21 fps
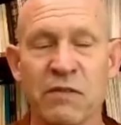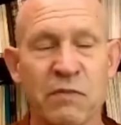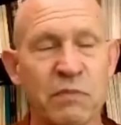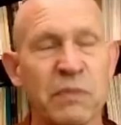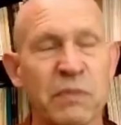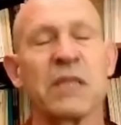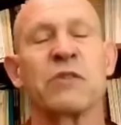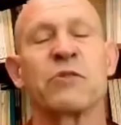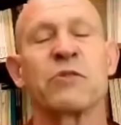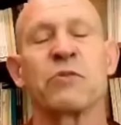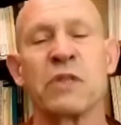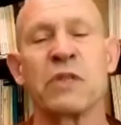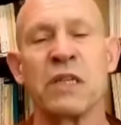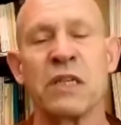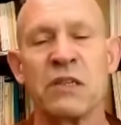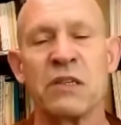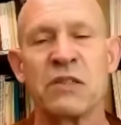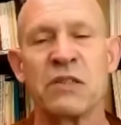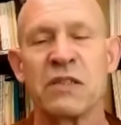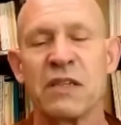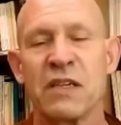of big
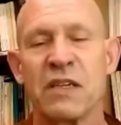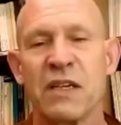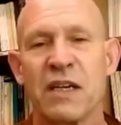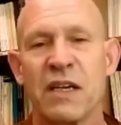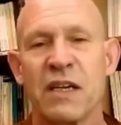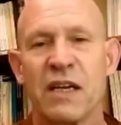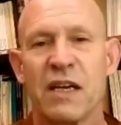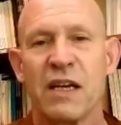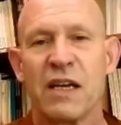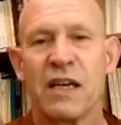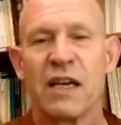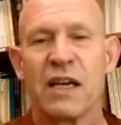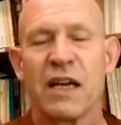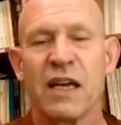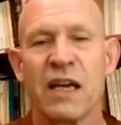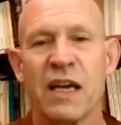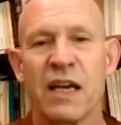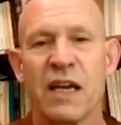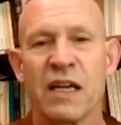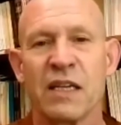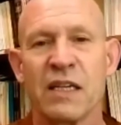trees,
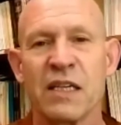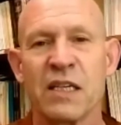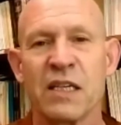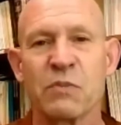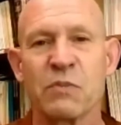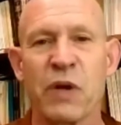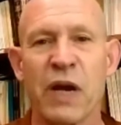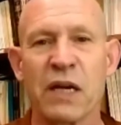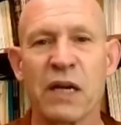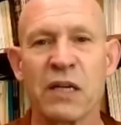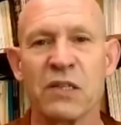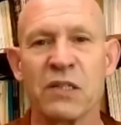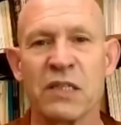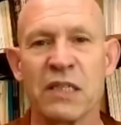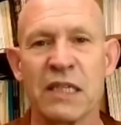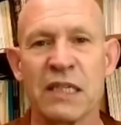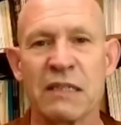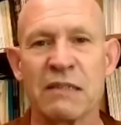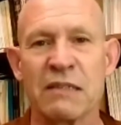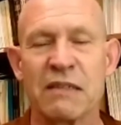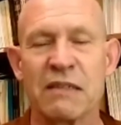and he's
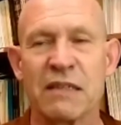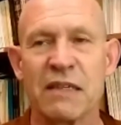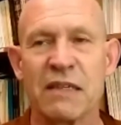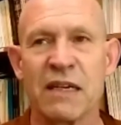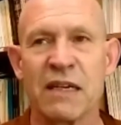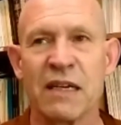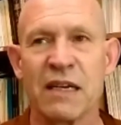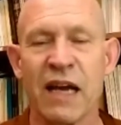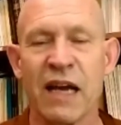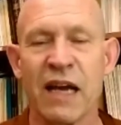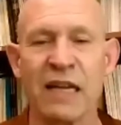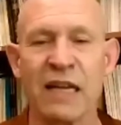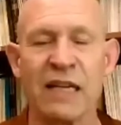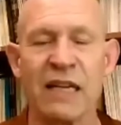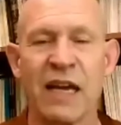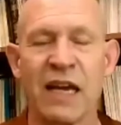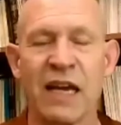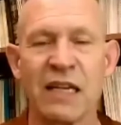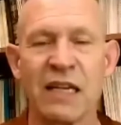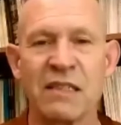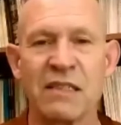practicing at
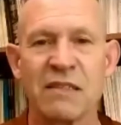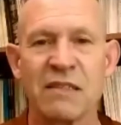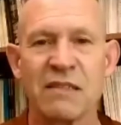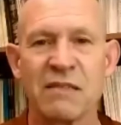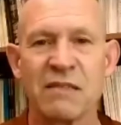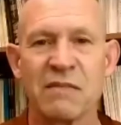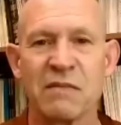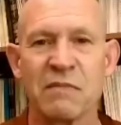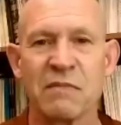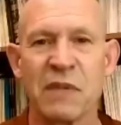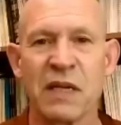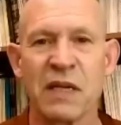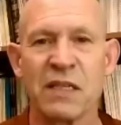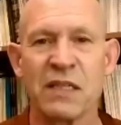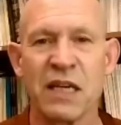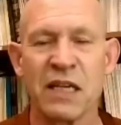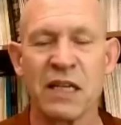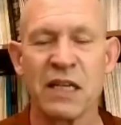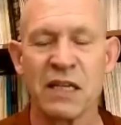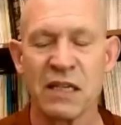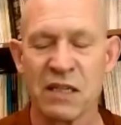night,
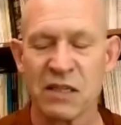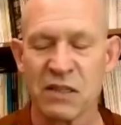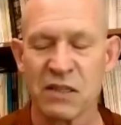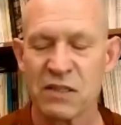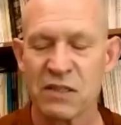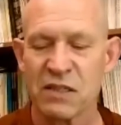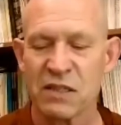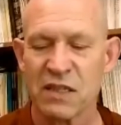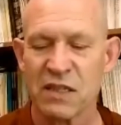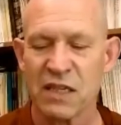meditating